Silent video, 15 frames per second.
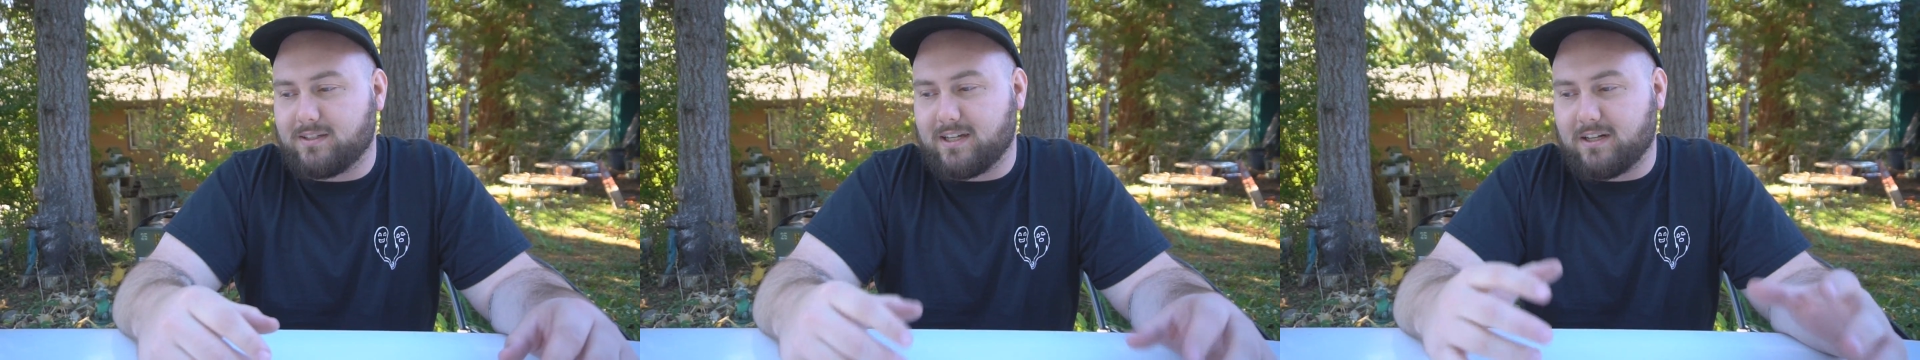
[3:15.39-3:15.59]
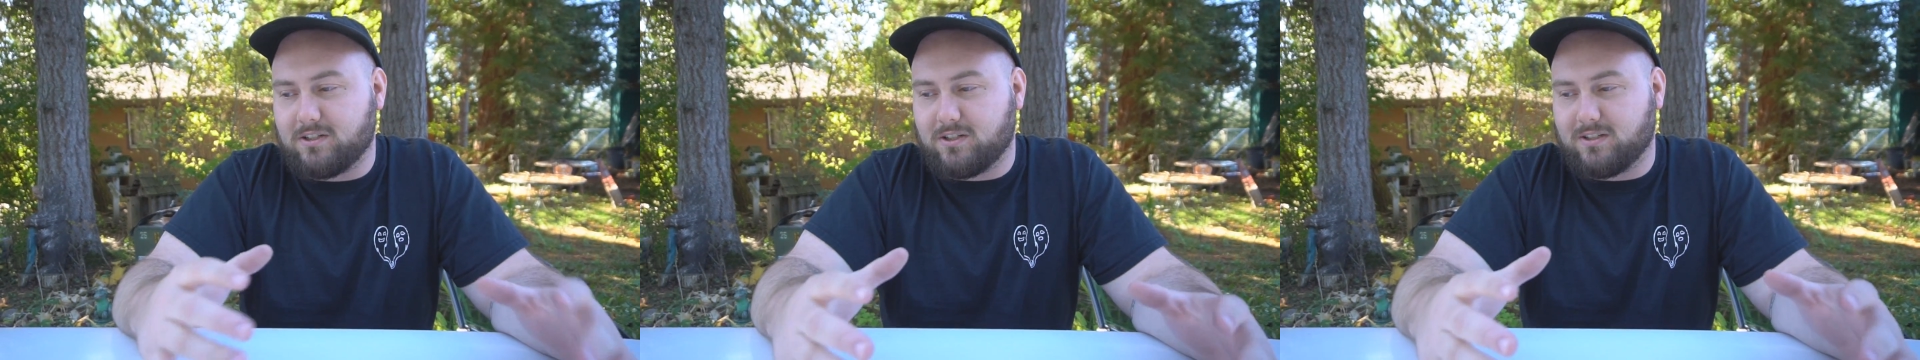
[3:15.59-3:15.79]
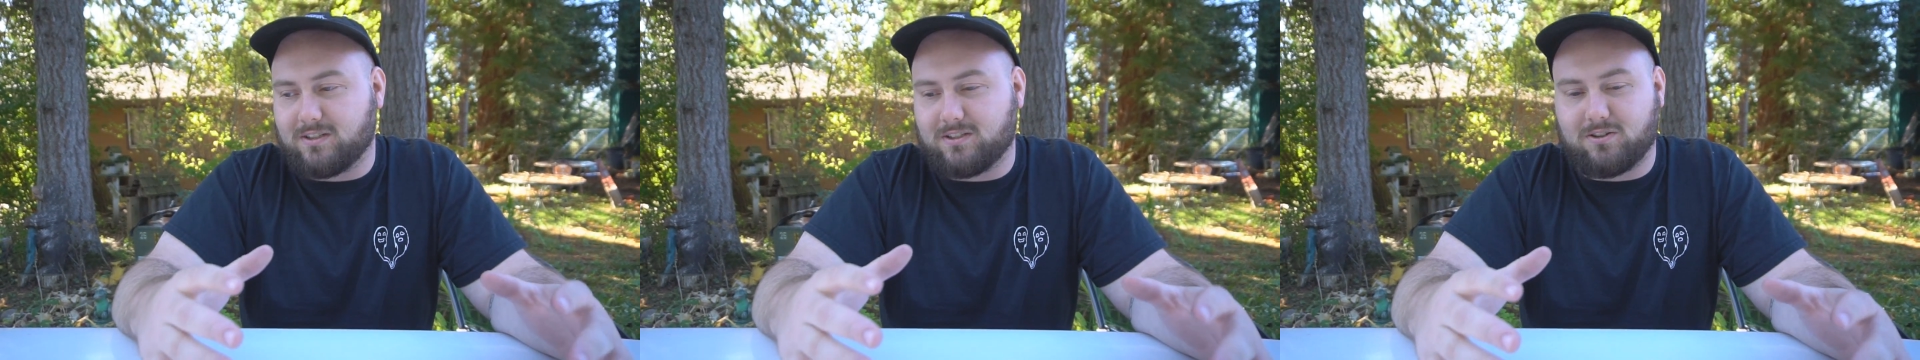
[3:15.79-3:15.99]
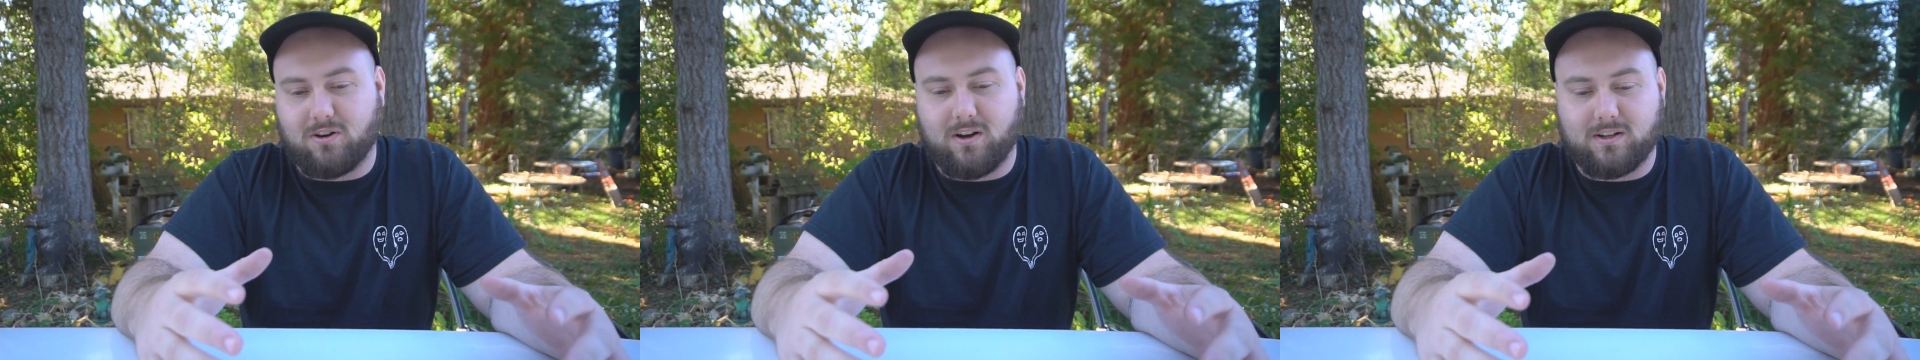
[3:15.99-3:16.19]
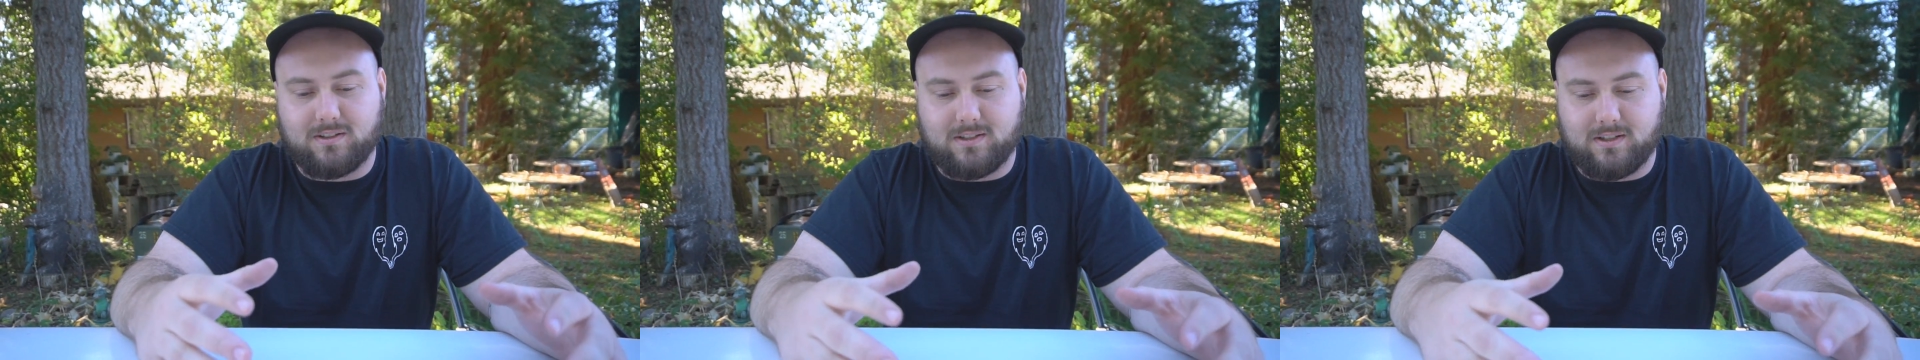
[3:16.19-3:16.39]
attention is
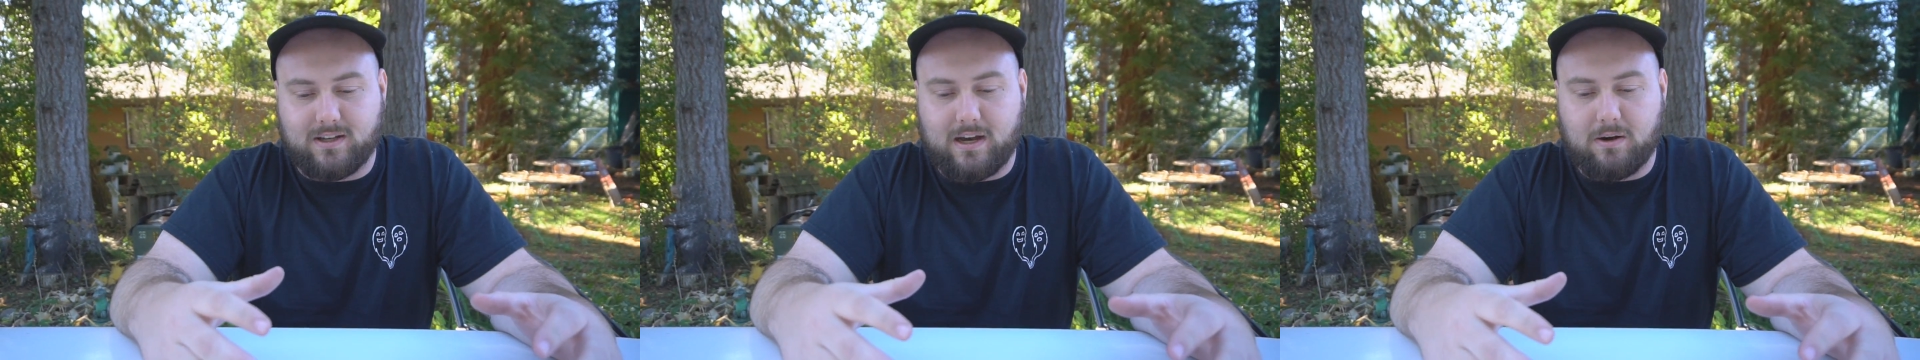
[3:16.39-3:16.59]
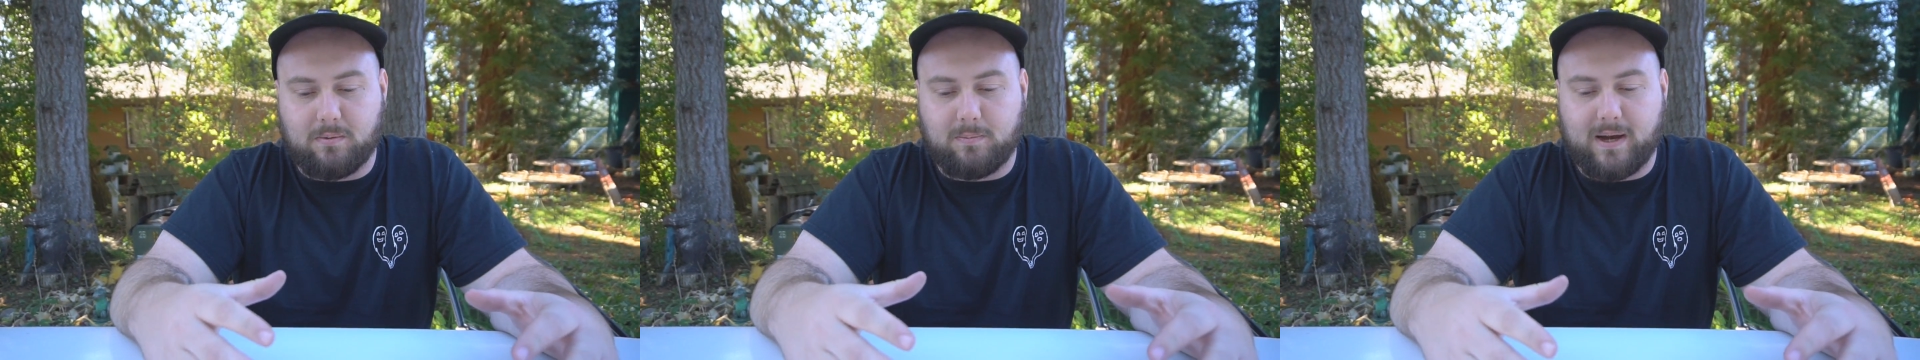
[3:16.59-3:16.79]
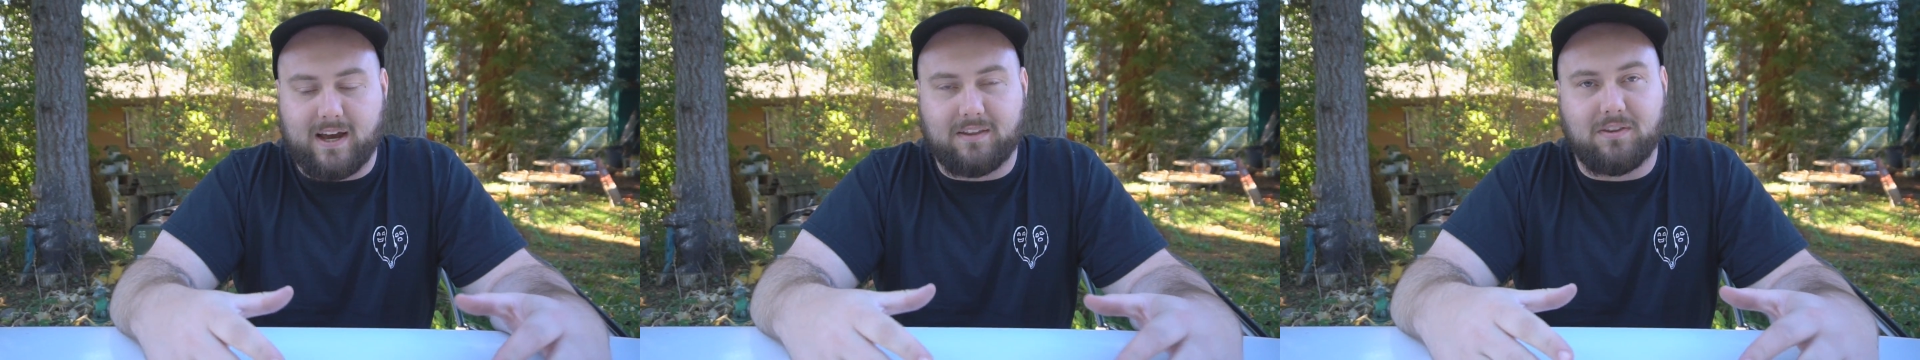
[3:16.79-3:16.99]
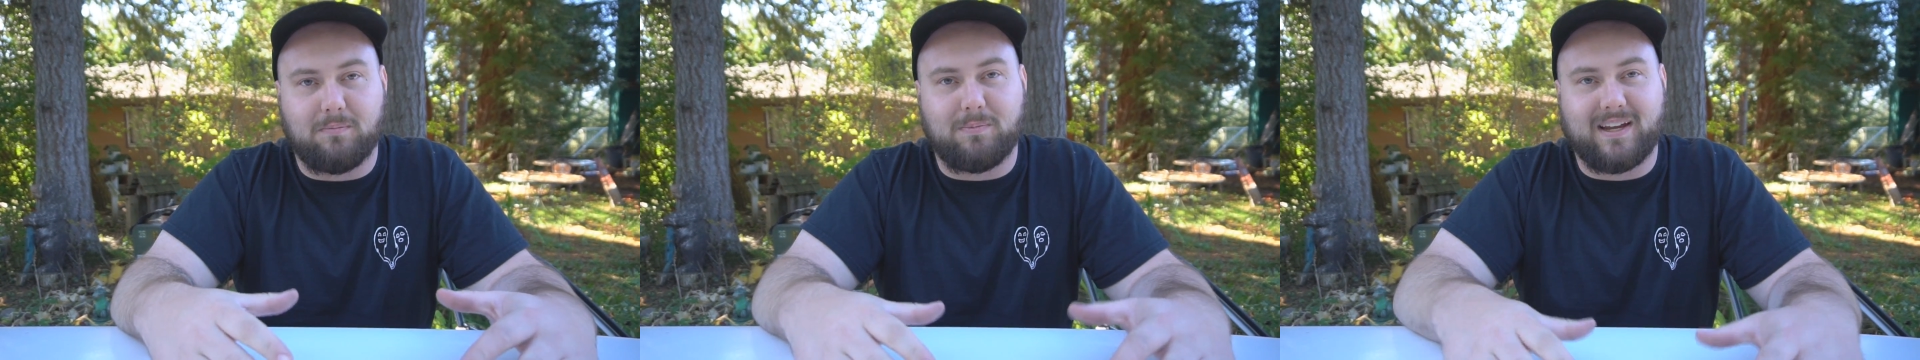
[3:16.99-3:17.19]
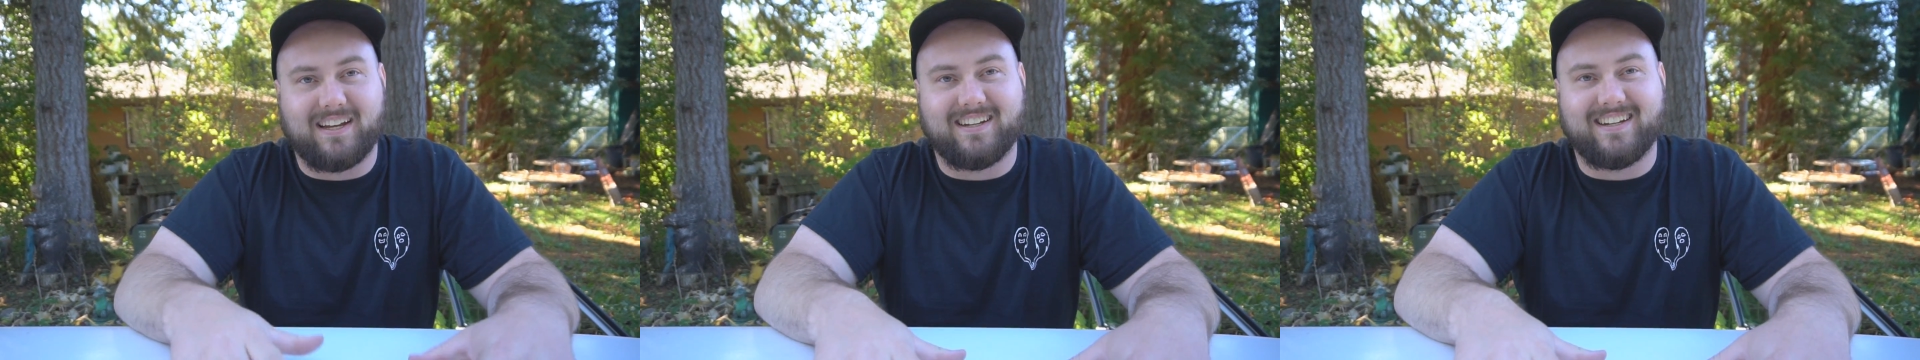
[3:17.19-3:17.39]
drawn to how bad the
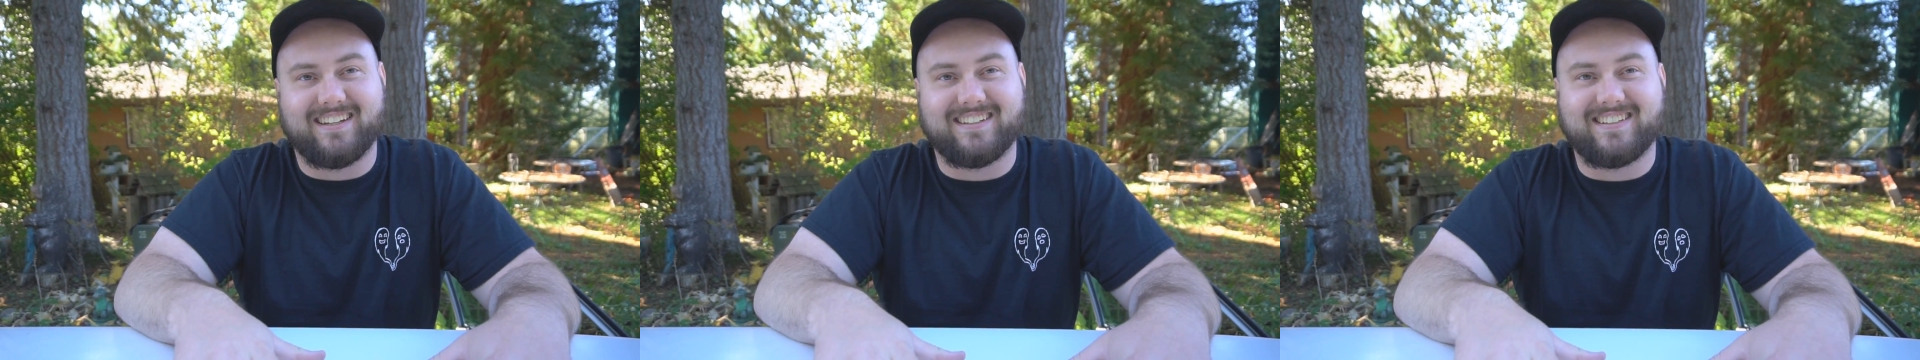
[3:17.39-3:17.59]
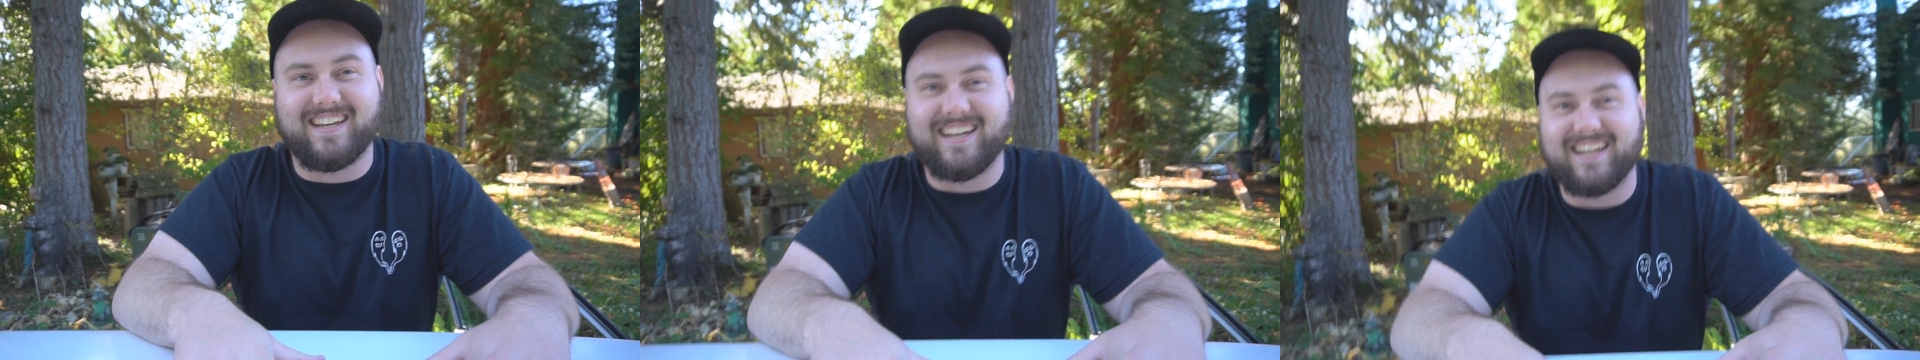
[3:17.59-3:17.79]
paint is.